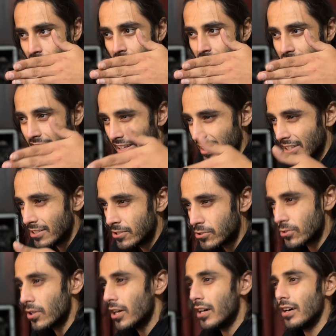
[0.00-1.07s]
they can
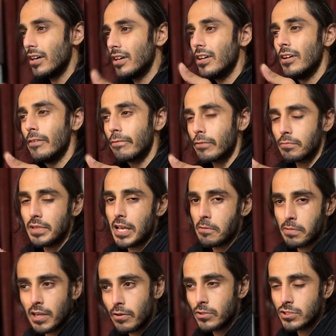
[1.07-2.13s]
draw from that
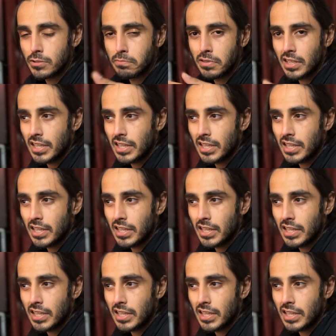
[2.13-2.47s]
power supply